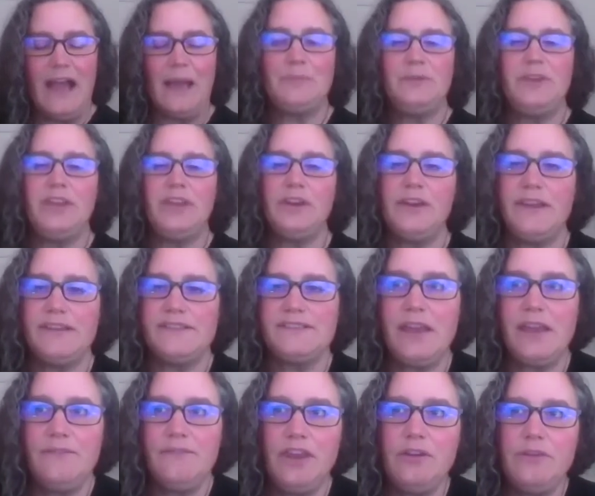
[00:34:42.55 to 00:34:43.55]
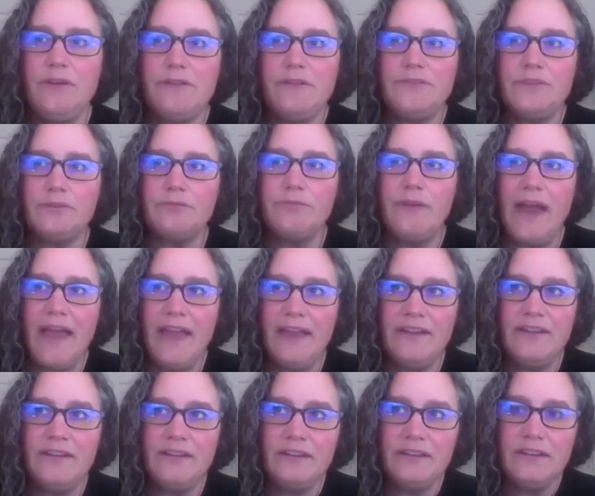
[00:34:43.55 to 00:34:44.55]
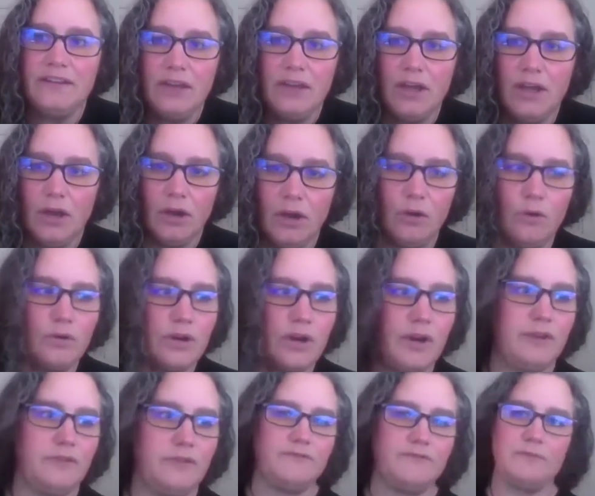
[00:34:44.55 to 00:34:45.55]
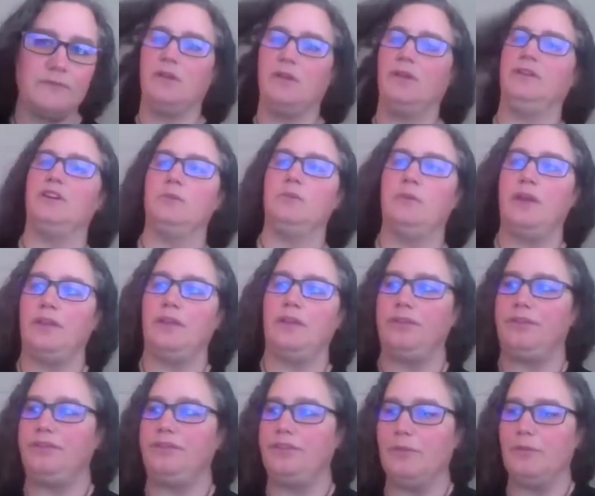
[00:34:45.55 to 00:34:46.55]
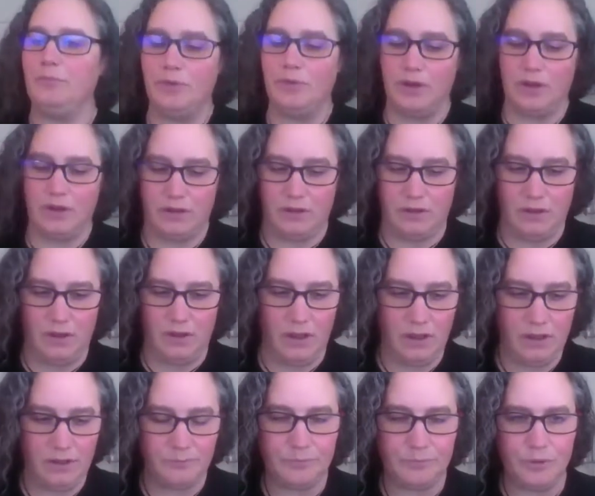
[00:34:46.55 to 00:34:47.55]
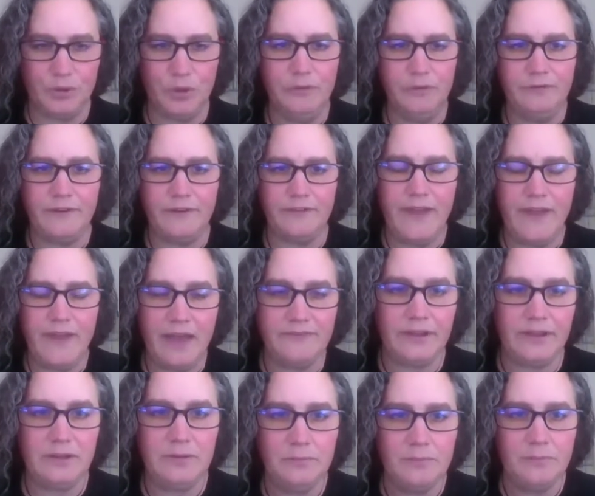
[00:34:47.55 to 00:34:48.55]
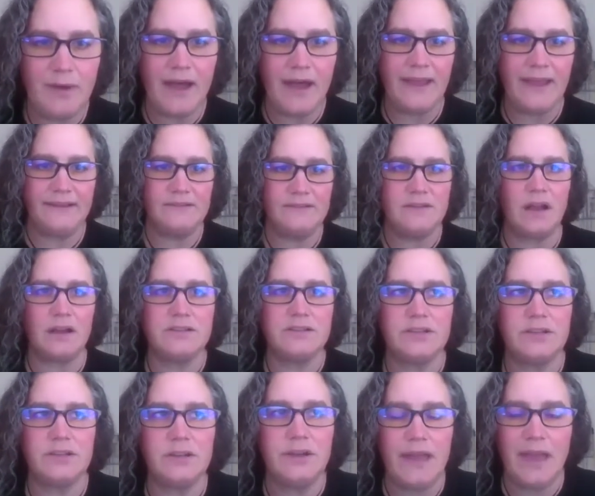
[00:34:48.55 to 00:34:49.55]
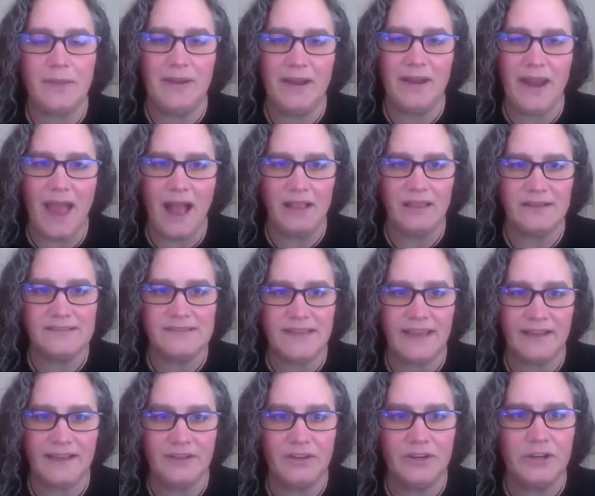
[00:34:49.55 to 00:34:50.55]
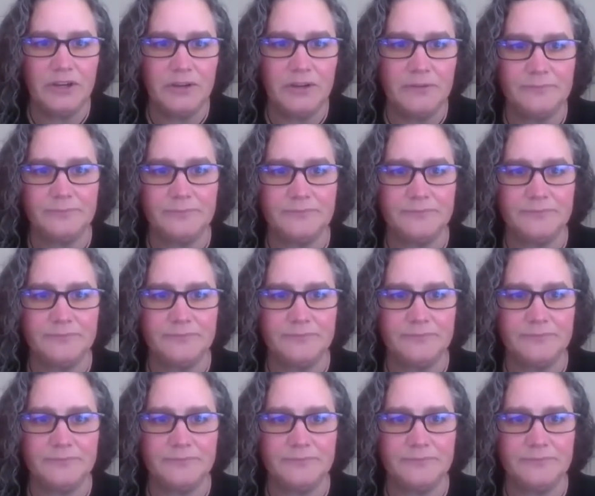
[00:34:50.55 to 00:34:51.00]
I'm curious, have you ever read Or are you familiar with the book called Proof of Heaven by Dr. Eben Alexander?